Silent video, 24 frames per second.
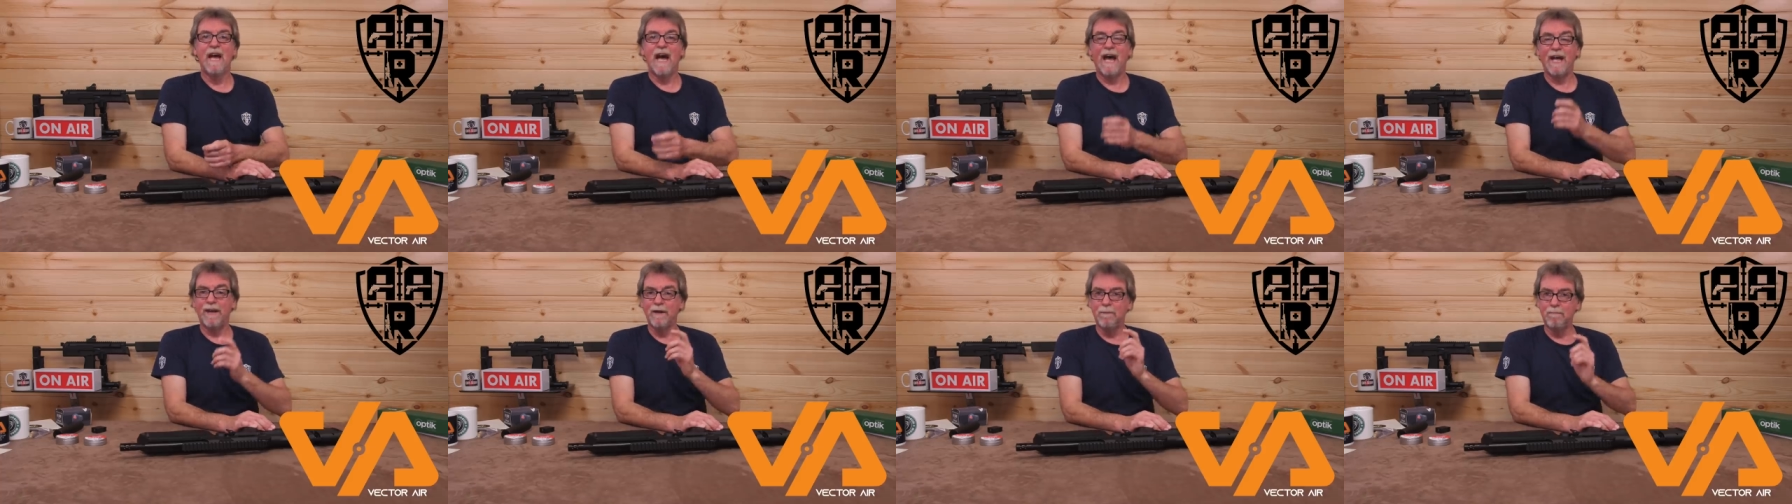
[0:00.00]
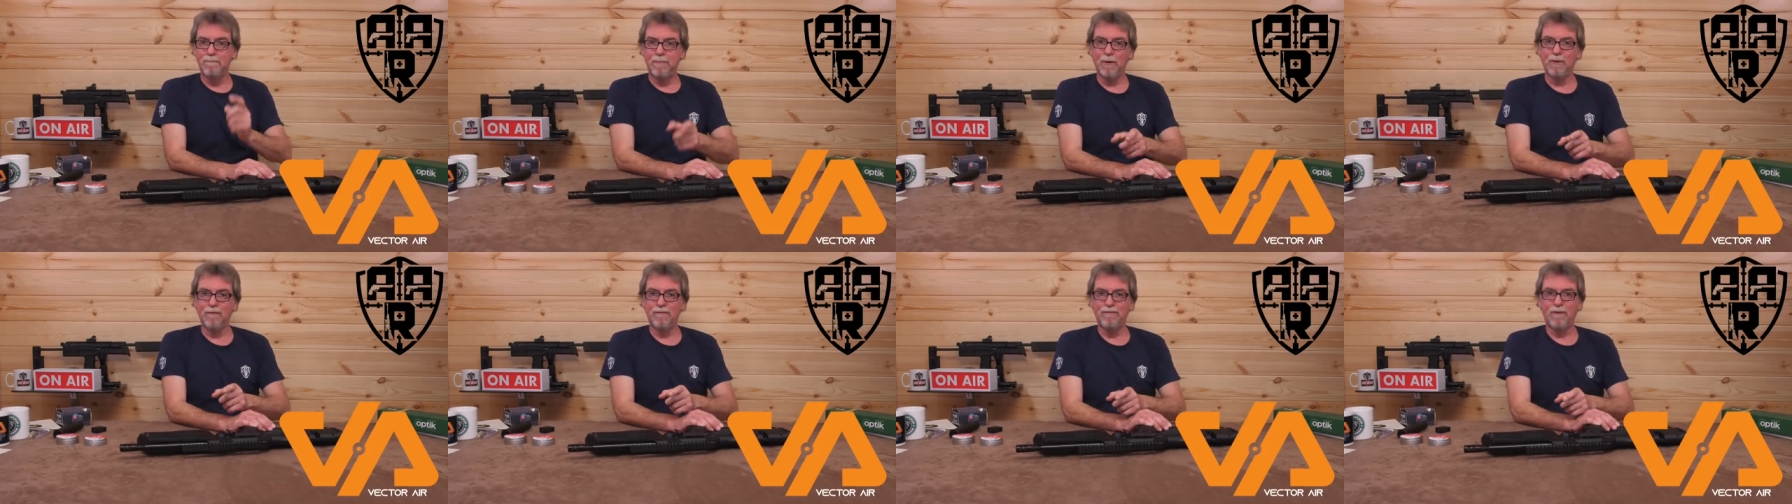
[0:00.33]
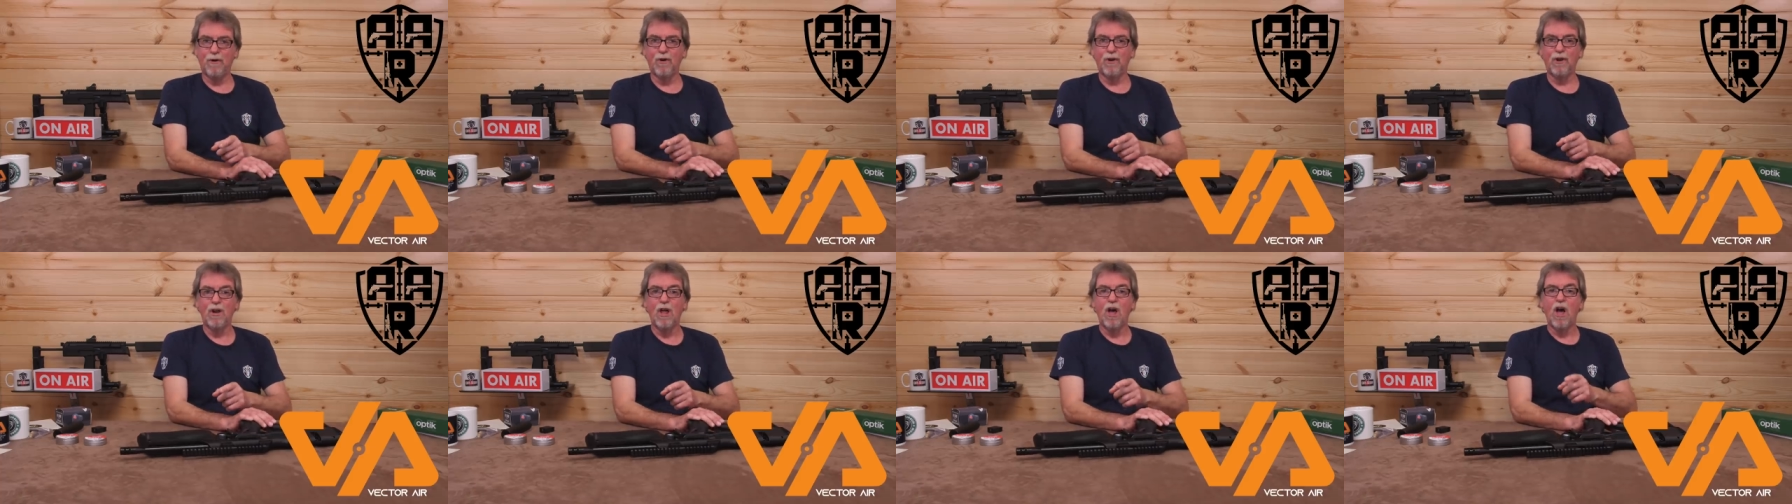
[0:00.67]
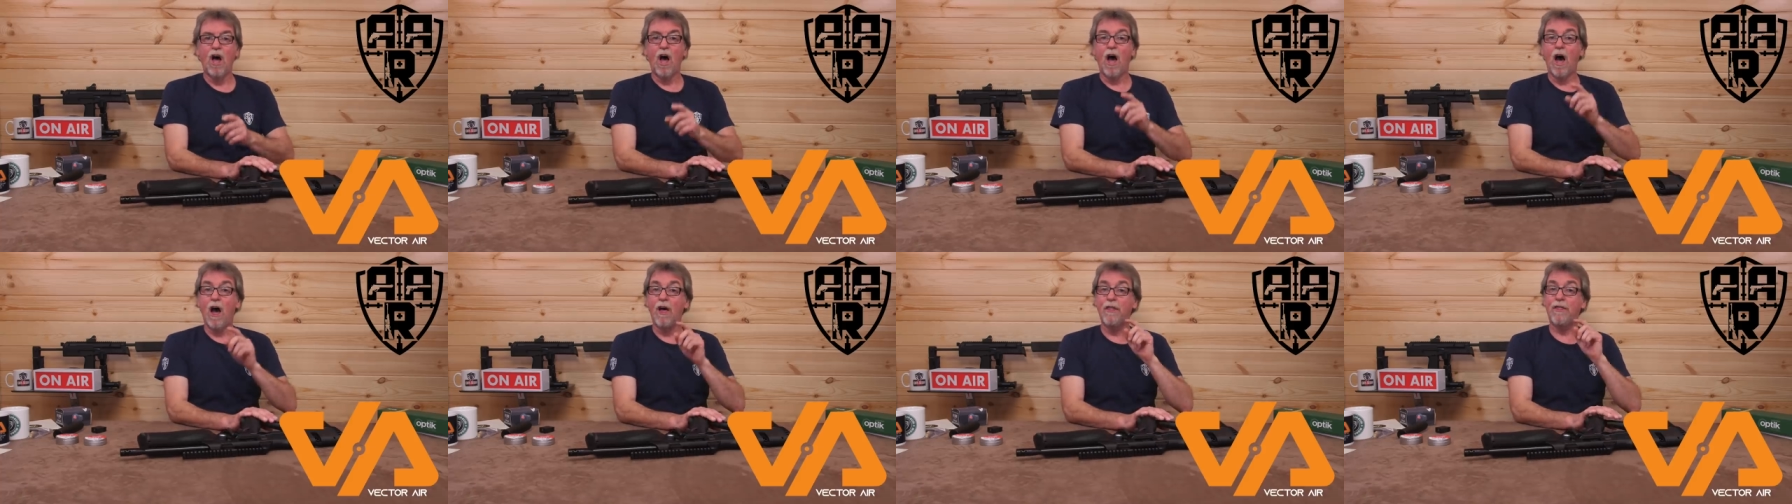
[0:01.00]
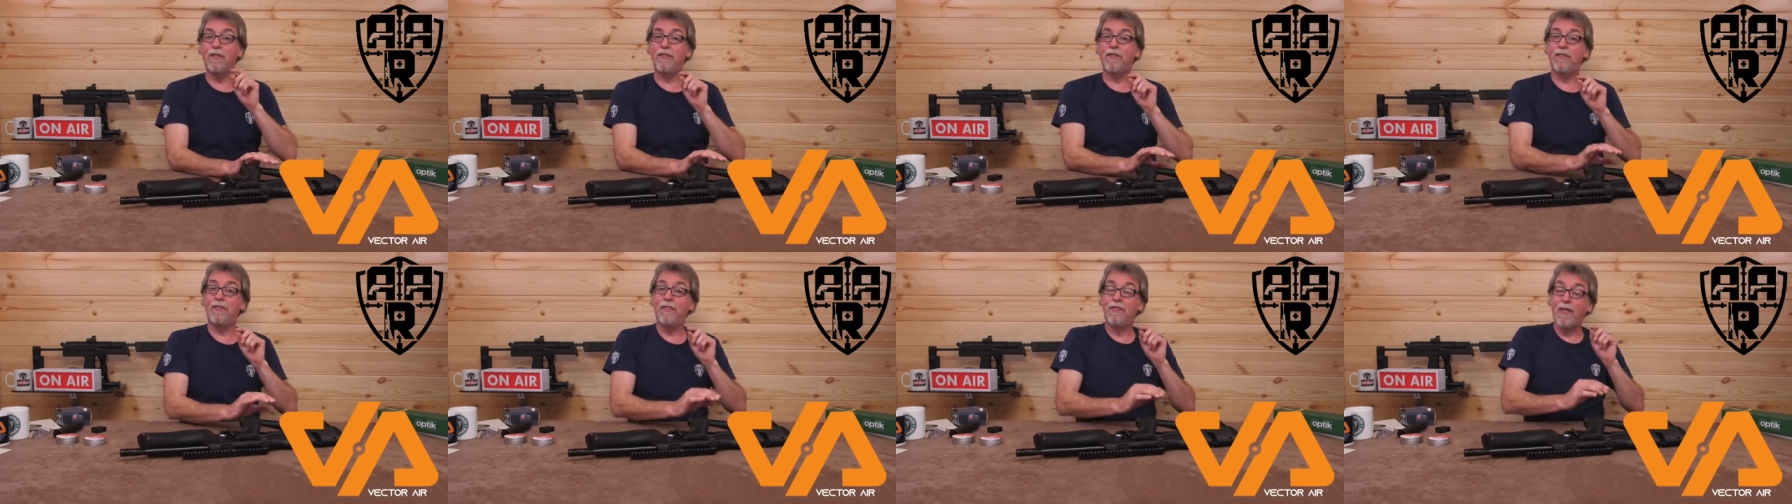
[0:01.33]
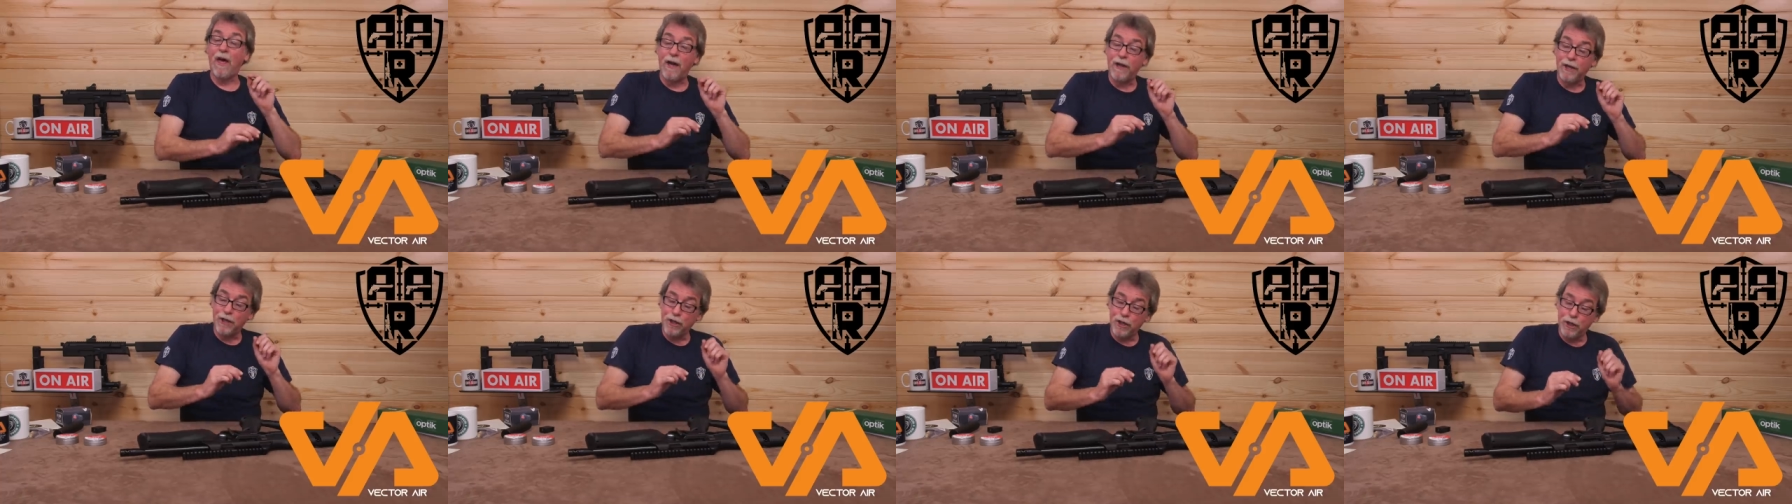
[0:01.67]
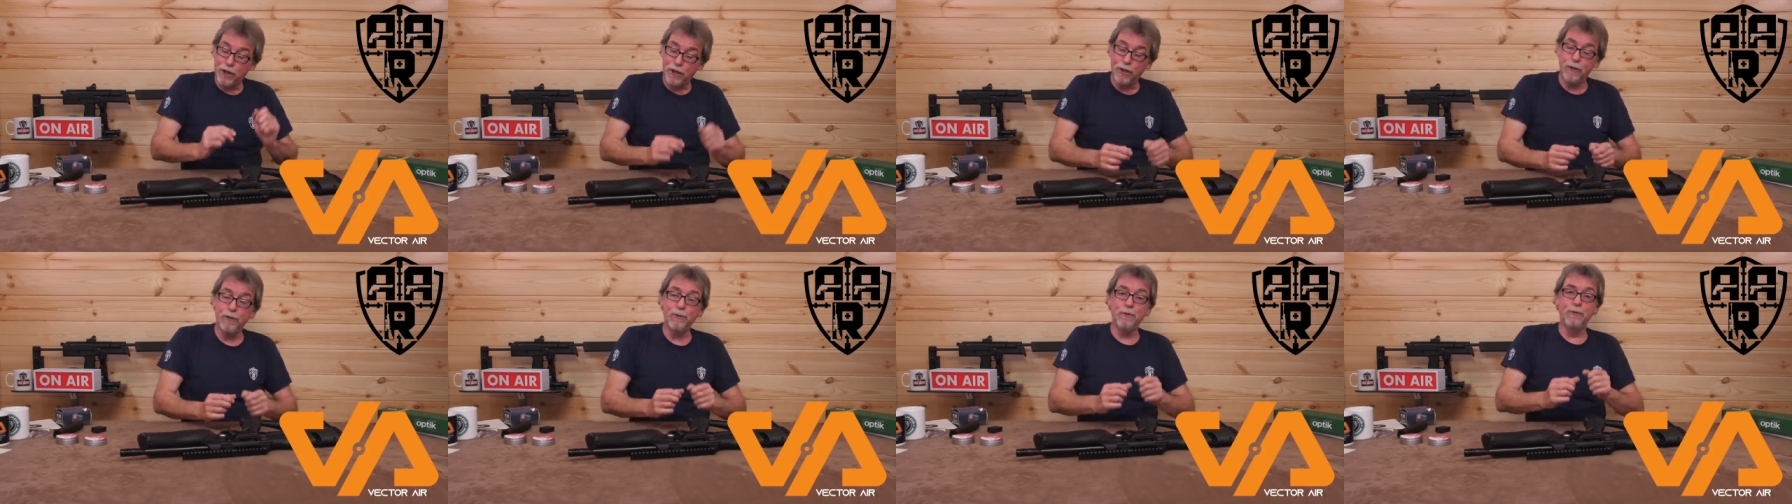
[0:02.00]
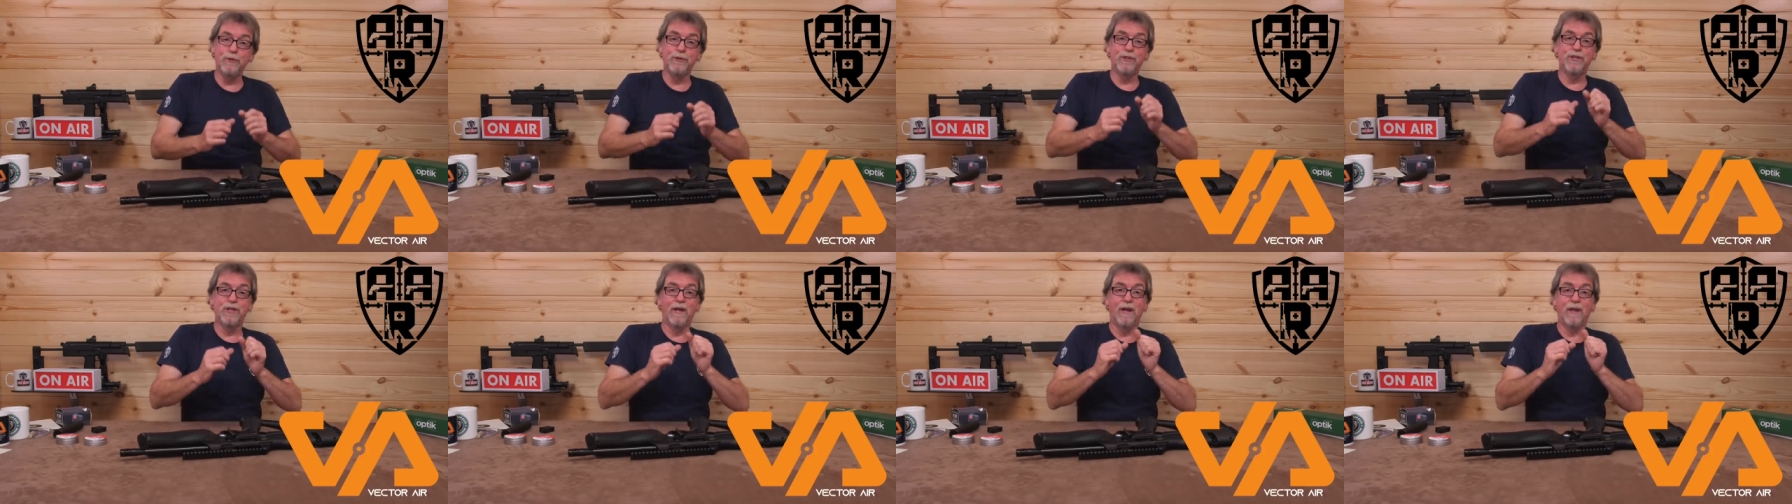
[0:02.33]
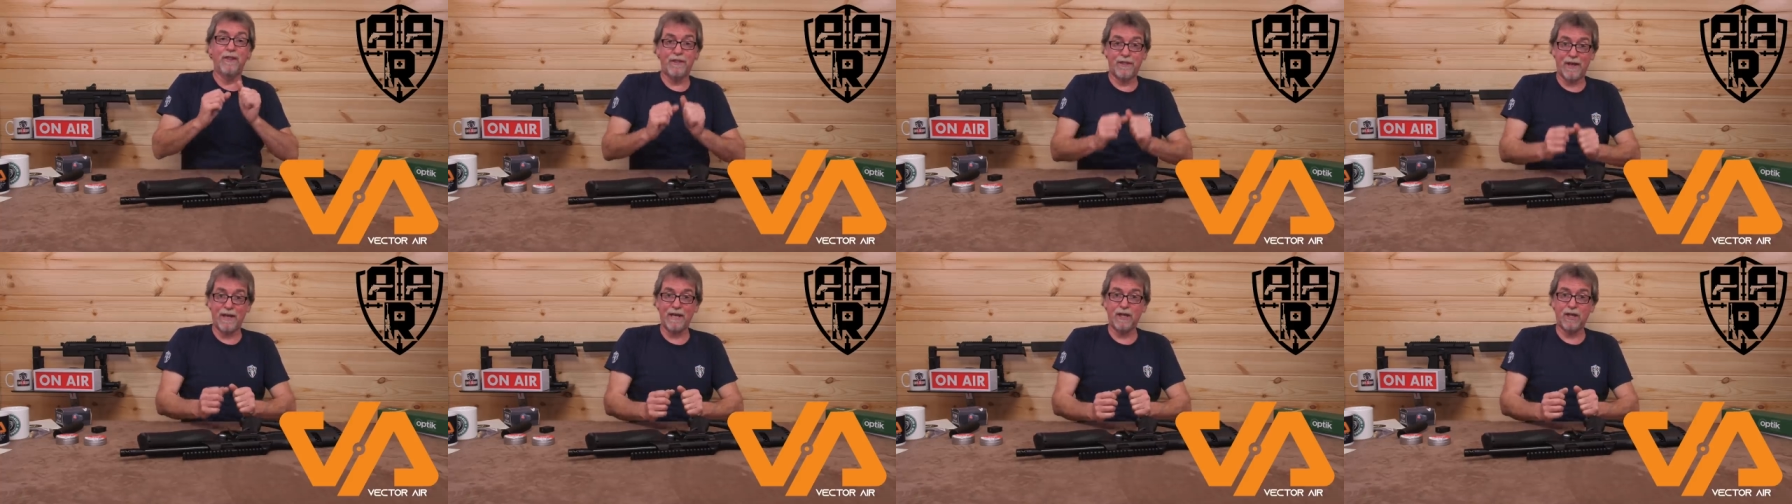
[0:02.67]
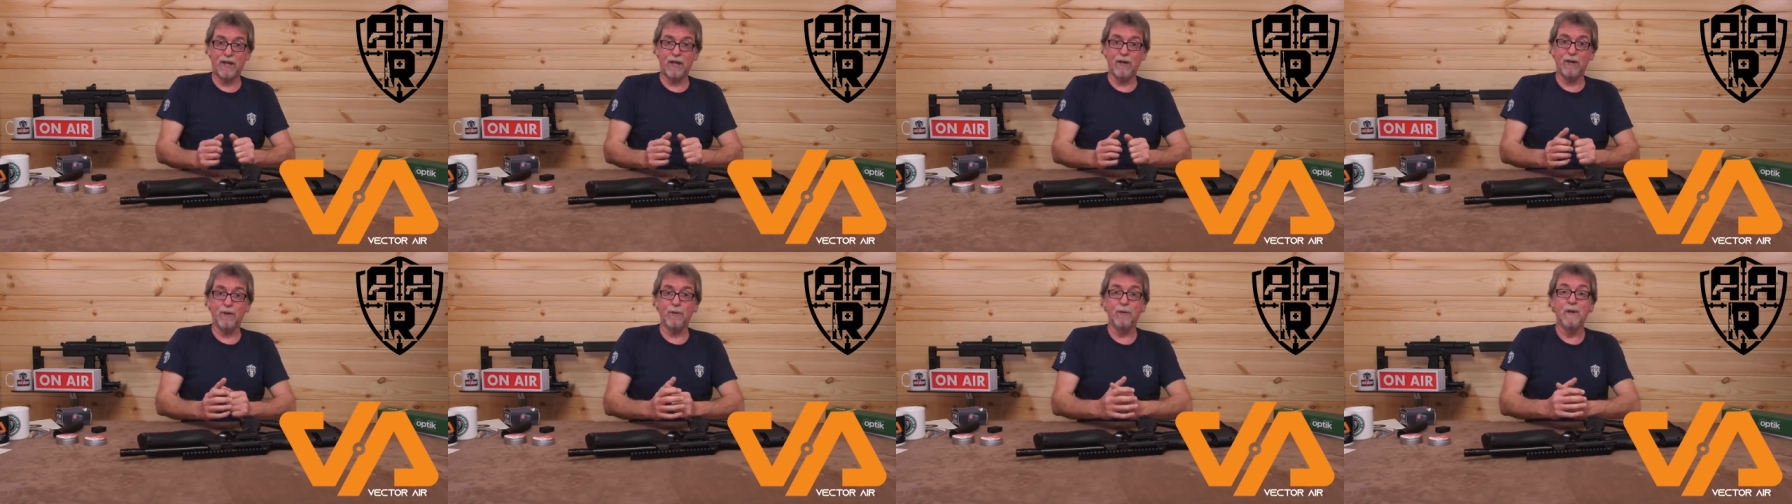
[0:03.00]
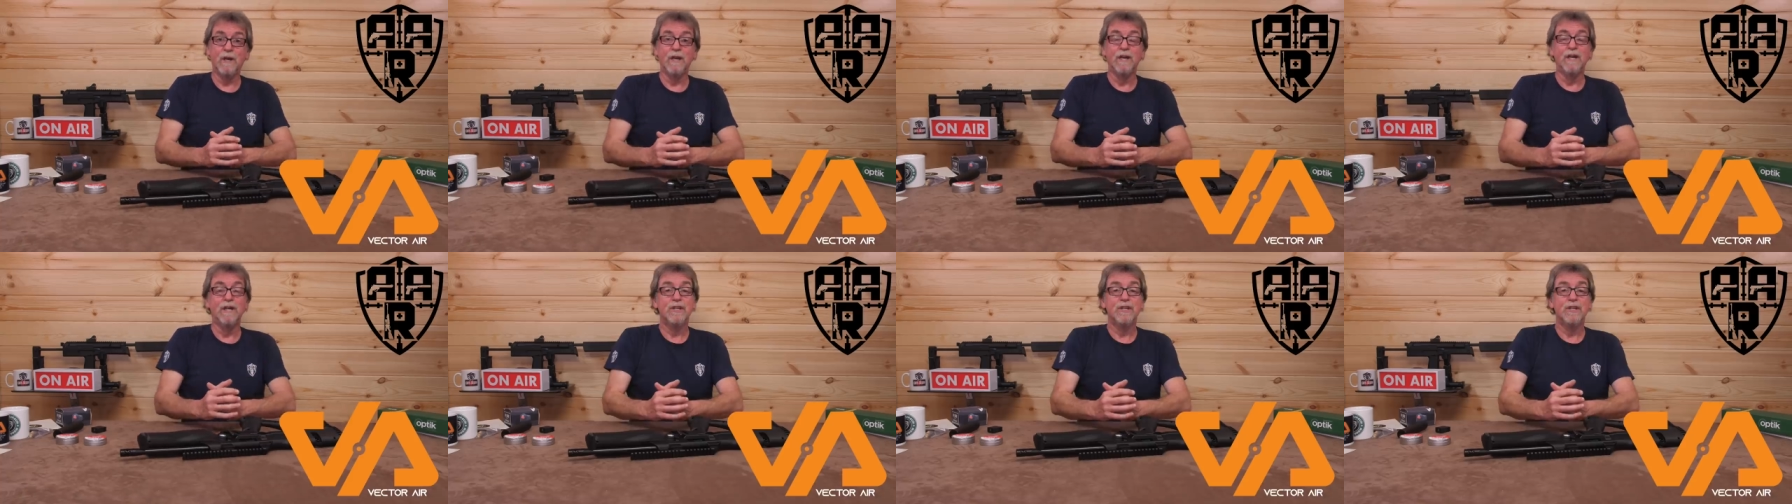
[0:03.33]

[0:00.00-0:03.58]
and above all, a huge thank you